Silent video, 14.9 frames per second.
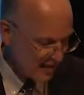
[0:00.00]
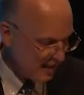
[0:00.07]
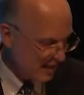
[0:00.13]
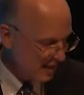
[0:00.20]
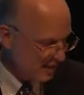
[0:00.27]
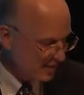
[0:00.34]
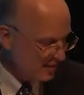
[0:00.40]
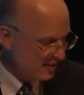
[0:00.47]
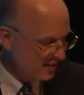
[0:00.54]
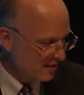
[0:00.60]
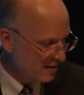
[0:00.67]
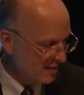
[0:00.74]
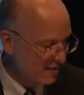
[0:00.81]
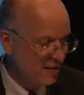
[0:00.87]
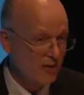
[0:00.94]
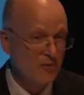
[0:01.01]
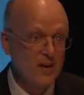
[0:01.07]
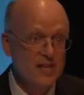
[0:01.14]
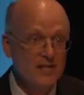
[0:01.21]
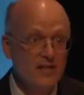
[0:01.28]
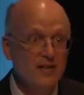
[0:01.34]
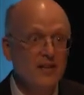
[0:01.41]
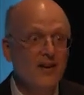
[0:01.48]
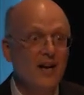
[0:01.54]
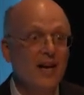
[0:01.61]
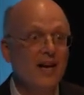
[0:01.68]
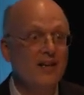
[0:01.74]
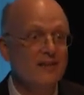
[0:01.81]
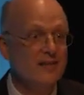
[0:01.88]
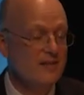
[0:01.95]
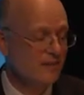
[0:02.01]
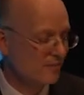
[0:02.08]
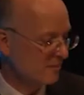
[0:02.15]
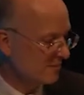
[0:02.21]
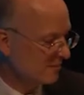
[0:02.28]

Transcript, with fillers: deeds that rest in their hands.